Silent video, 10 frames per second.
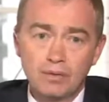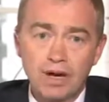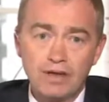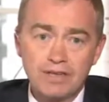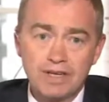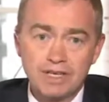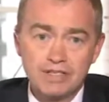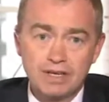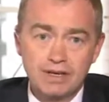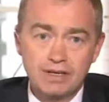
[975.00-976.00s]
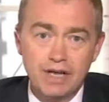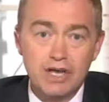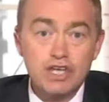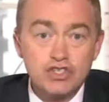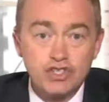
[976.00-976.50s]
Well, I think it's an
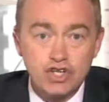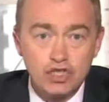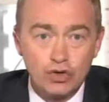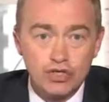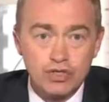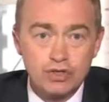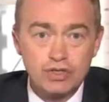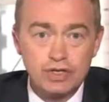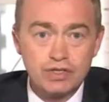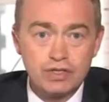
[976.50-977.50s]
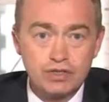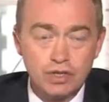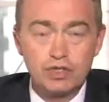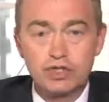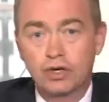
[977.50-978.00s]
interesting choice
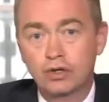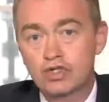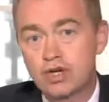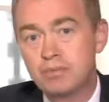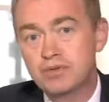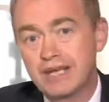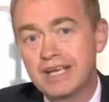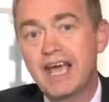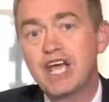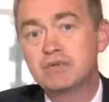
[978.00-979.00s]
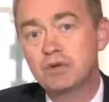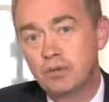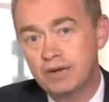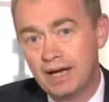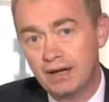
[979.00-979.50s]
that Donald Trump's engagement
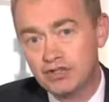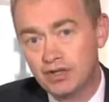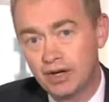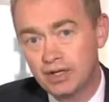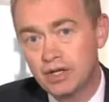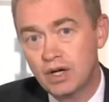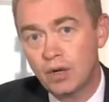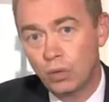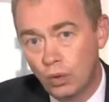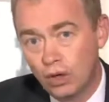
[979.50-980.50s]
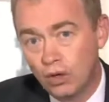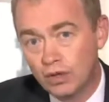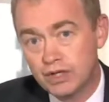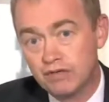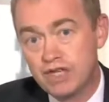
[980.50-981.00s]
with the outside
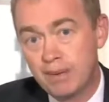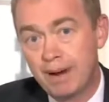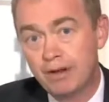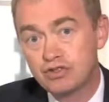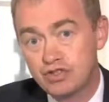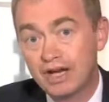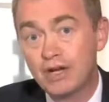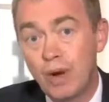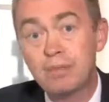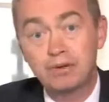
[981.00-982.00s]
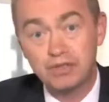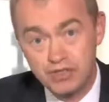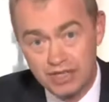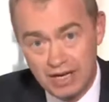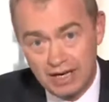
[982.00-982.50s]
world is obviously about selling
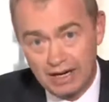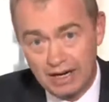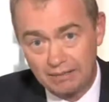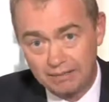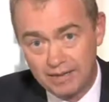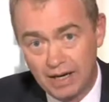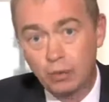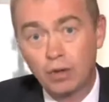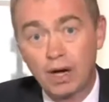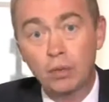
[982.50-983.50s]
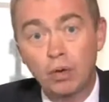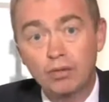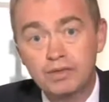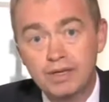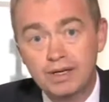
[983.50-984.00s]
weapons. And what I
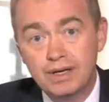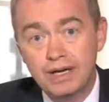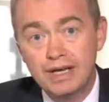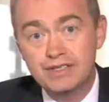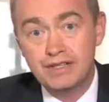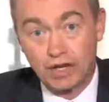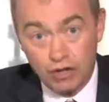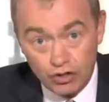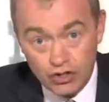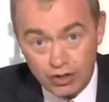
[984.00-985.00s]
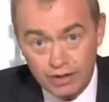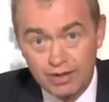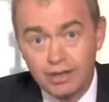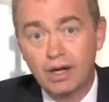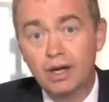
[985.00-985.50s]
want is a country,
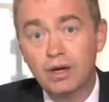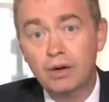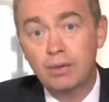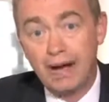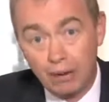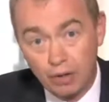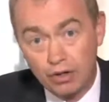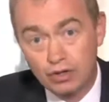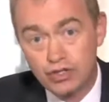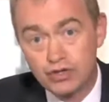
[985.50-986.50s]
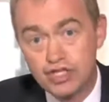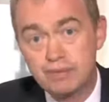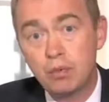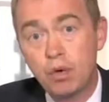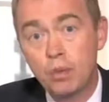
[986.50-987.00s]
our country, to
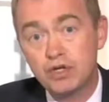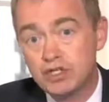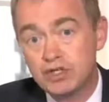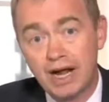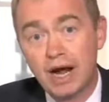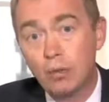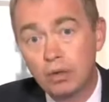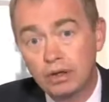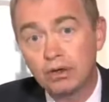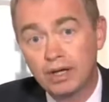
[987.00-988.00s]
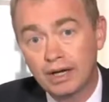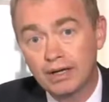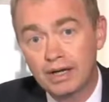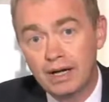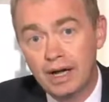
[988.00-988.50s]
be one which is outward
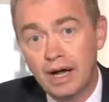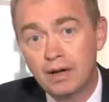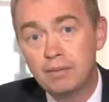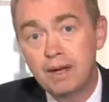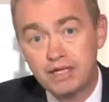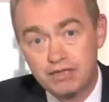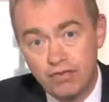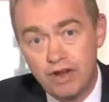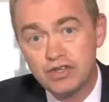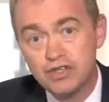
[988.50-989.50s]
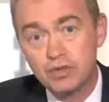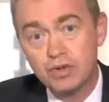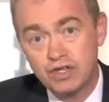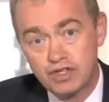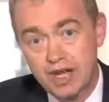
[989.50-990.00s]
looking and makes friends
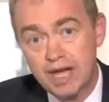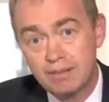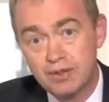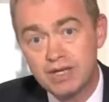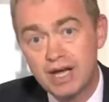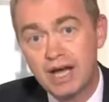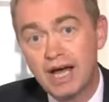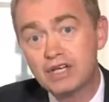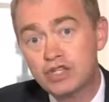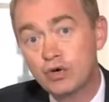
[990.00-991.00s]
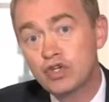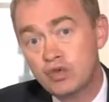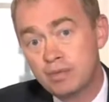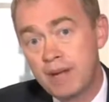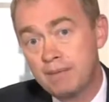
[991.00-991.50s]
with its neighbours and joins
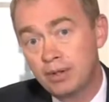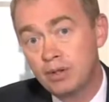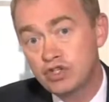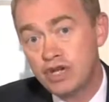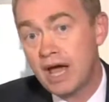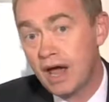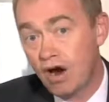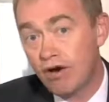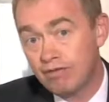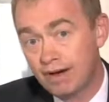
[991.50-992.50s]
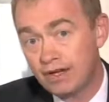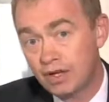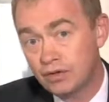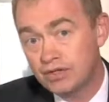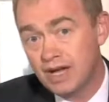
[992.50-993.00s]
with people who share our
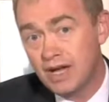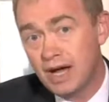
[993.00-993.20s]
values.